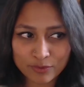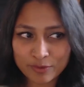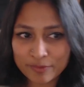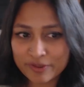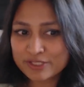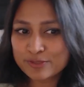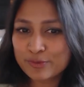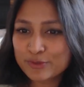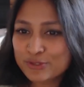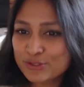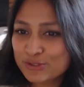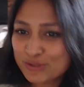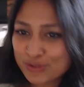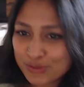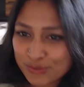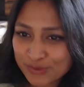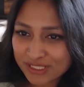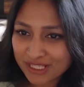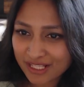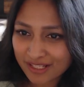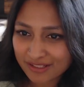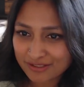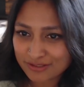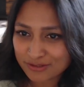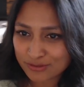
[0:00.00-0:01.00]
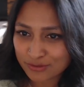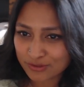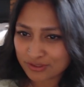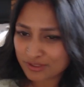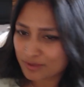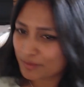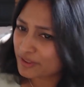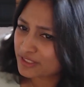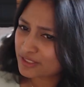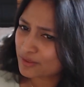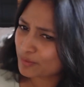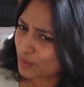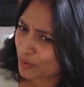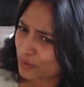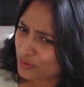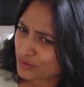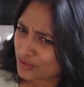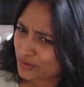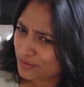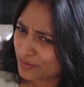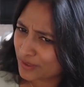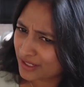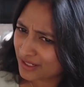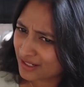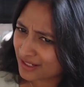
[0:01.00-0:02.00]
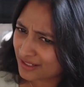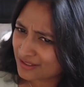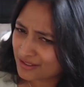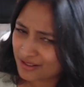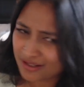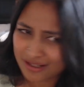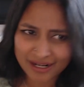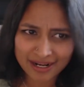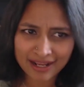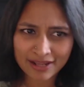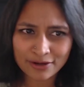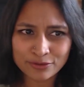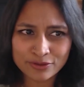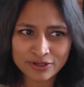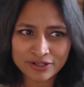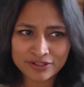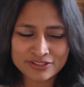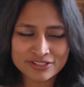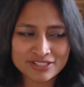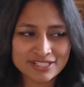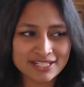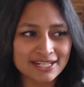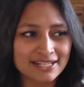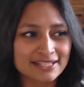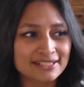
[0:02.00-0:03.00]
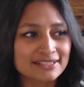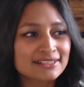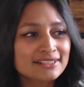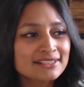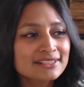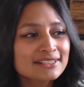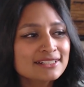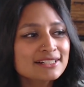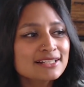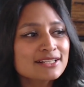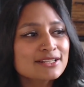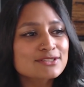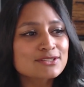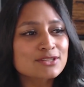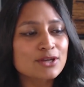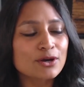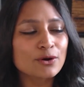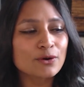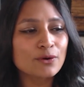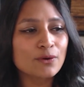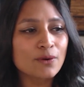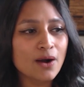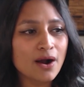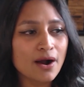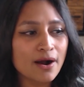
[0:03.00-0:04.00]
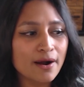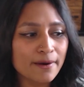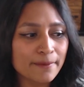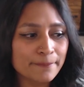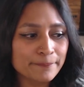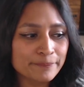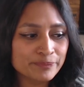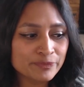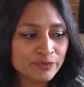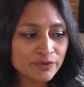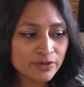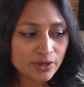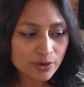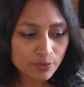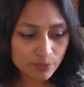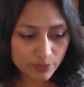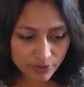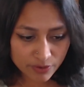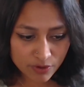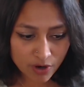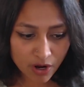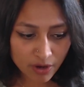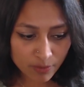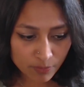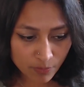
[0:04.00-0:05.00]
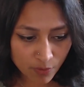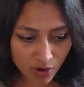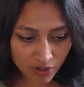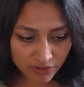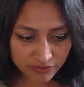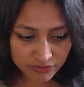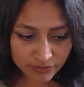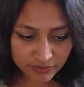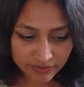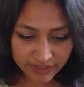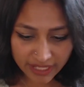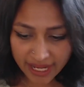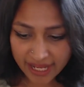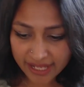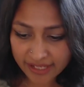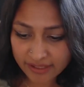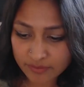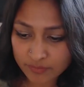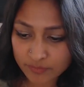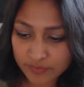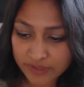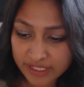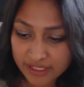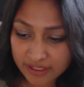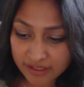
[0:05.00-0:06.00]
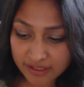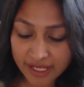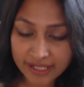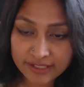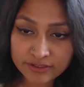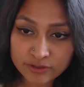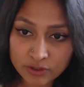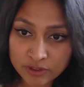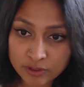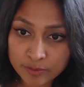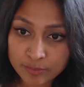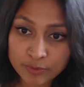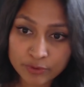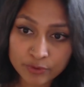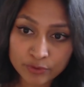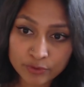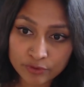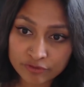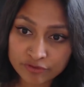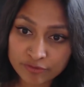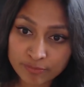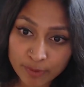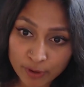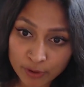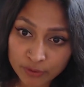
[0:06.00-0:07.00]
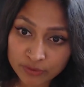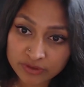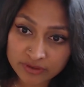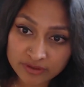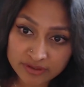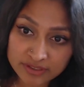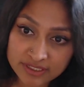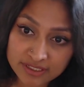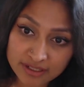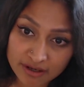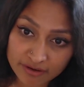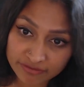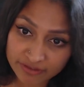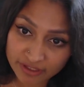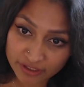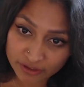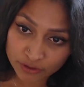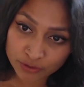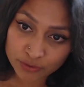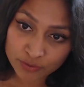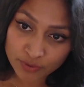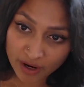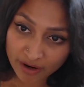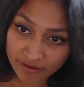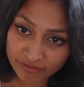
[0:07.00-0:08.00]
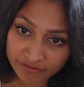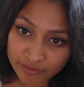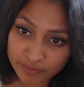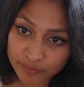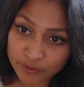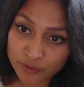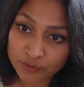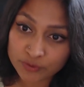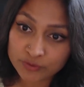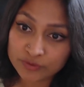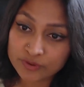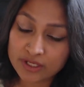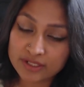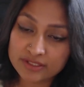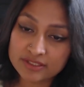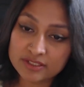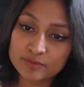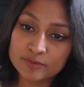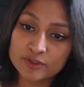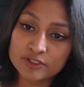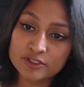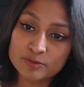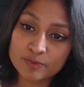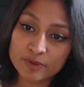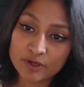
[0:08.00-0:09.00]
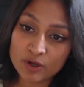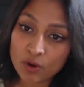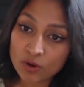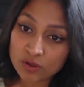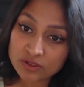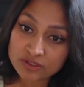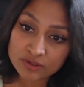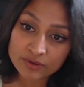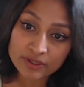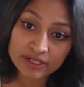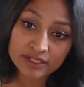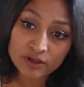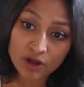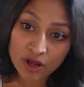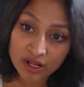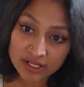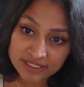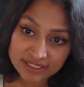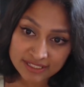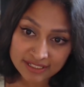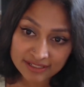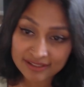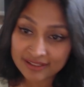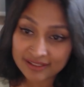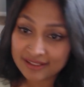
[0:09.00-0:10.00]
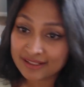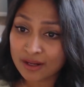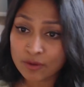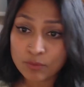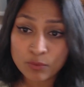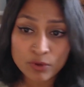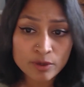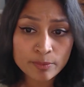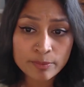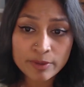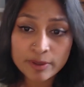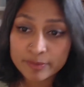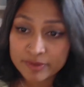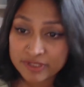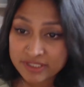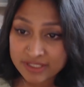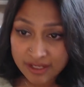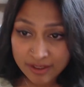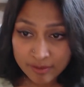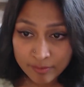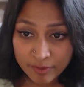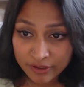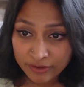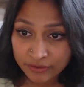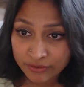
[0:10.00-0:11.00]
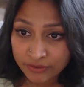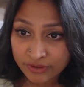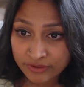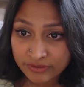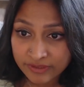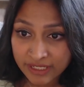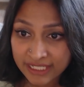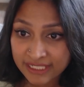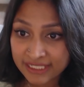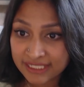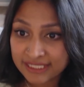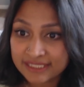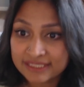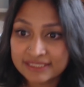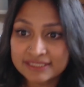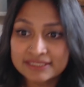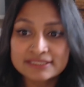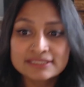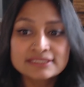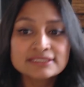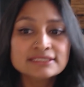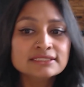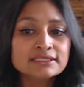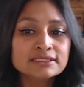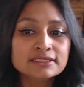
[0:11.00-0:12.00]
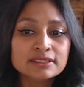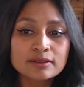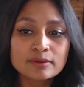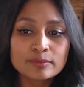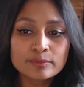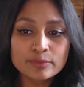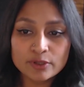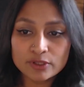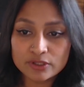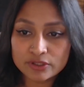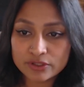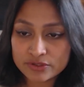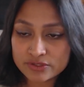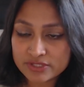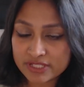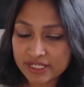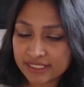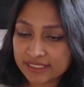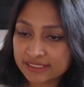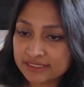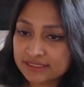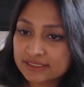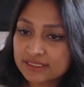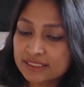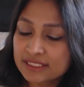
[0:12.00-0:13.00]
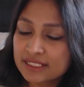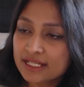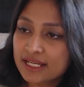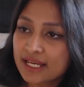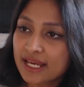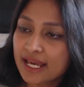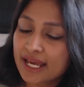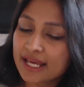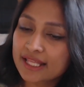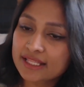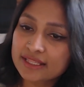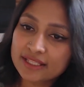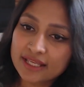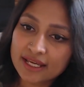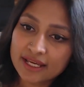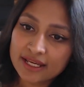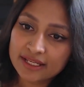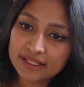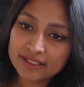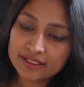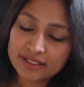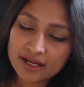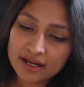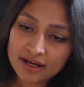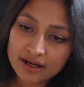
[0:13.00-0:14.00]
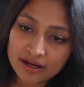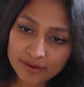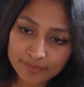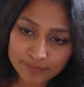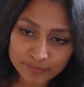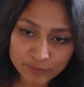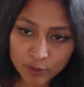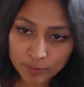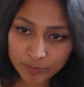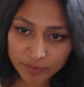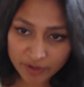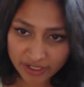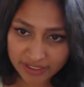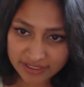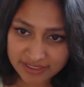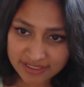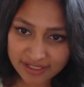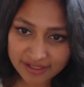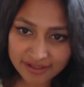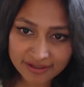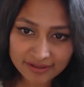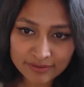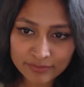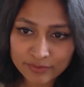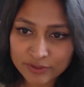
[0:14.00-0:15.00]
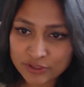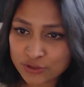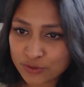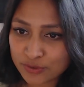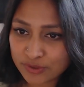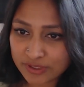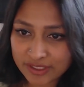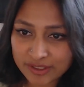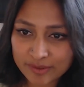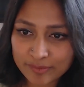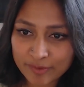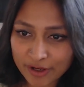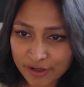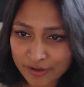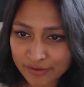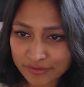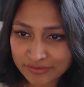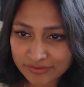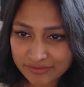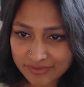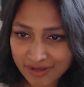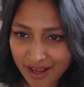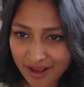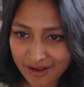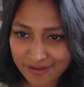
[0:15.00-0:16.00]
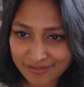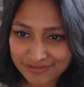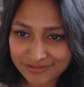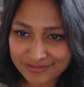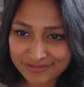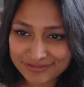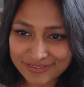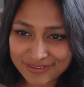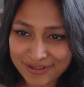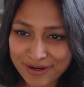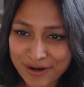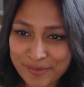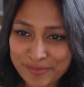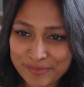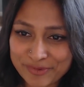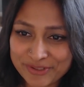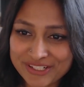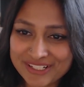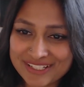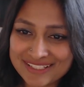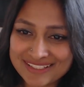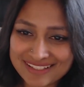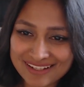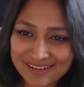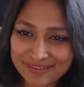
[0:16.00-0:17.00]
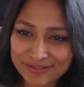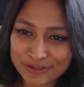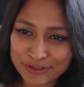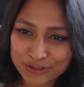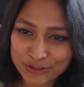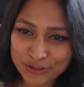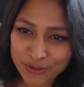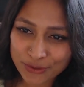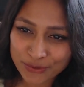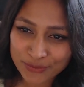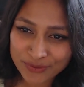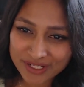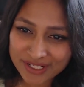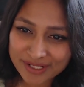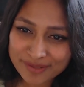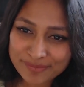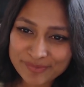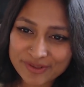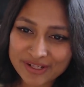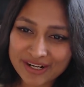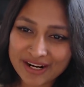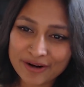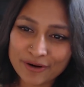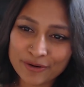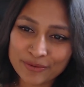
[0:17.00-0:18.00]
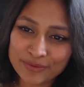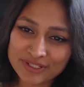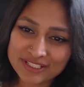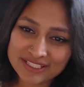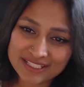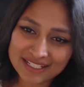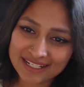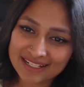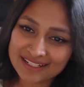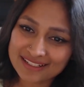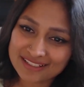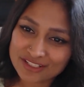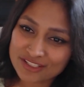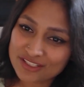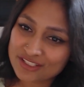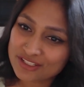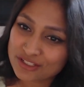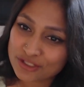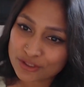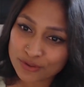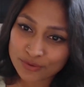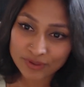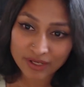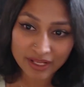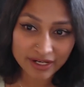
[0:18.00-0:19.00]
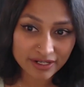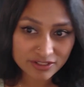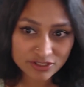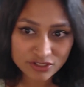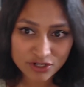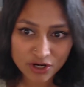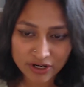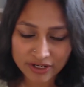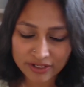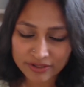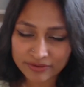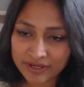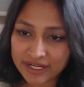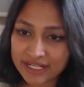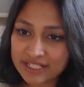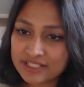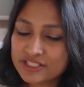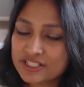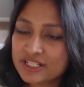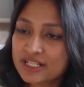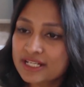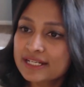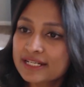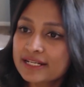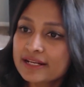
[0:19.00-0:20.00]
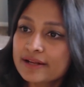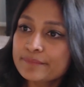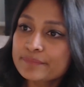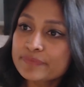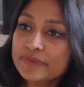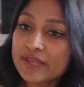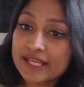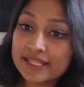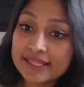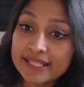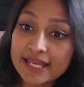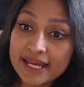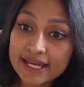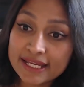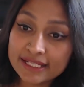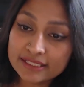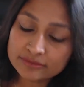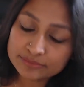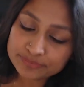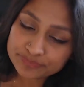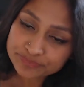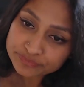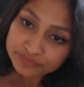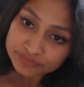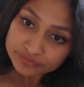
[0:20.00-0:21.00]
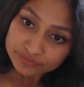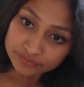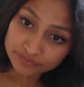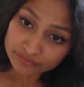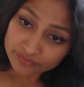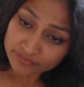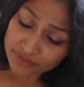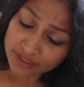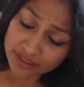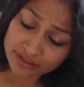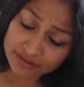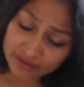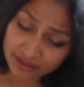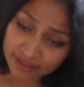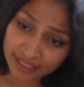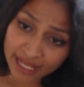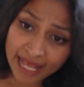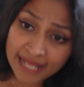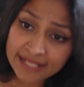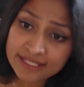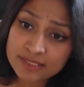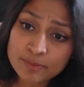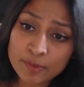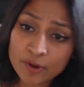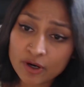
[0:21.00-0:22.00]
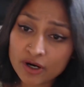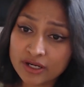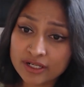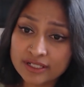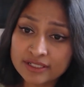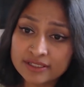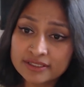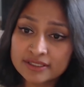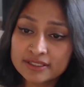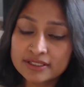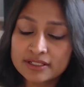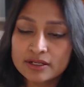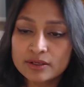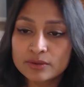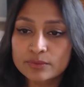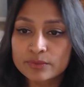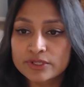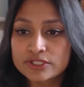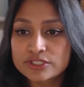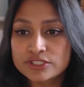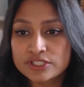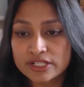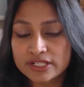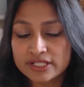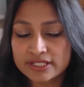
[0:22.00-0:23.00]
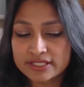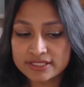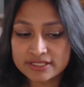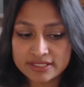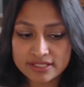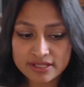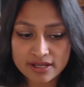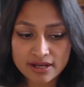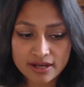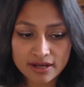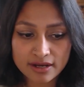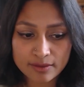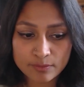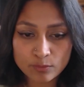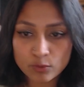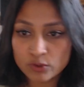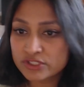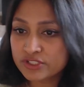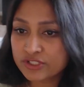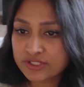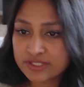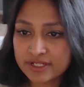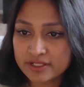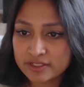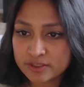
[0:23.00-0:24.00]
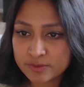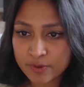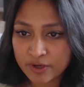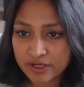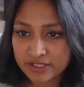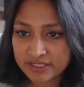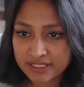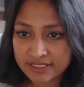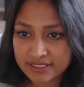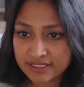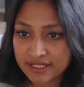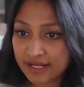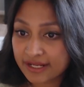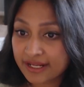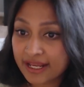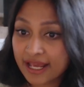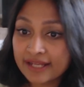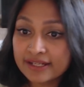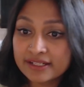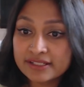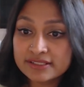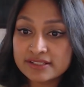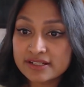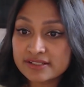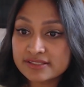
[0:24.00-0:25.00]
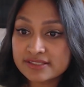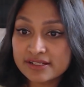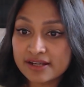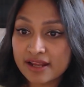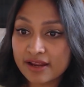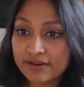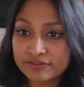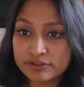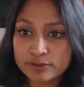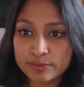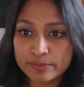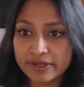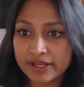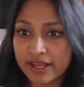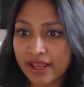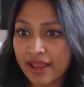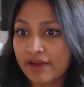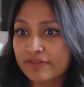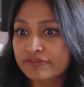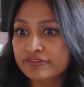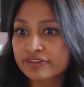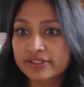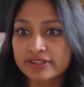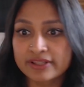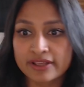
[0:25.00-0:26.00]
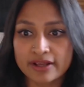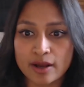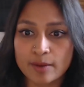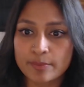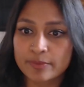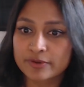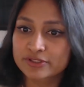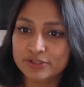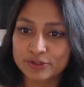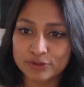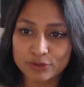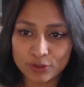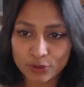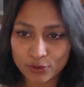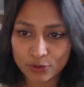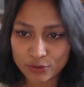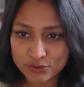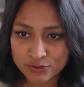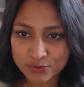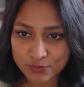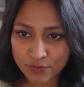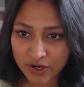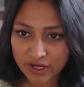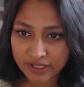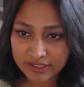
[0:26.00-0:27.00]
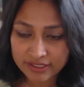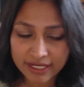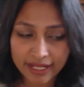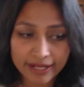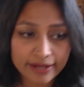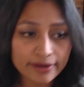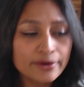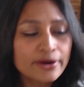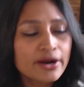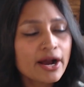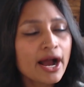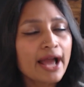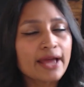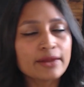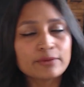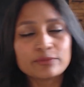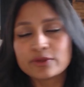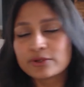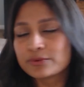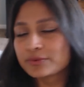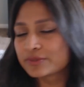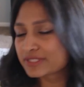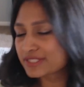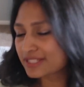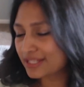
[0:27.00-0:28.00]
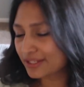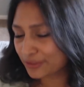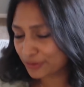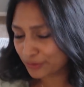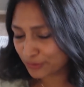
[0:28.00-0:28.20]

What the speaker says: I supposed to do with leather soles? Am I supposed to wear leather? Like, I don't understand. So we got walk through that. We collect all the proof, both the stuff that you have from your own customers, but also agnostically, like what are people saying about you on Reddit? Pull those in. And then your pricing, which only about half the companies ever show it, but I always say just do like a starting range. And then the last part, which is what's your sales process like? And it doesn't have to be everything up until closed one, like, and we will send you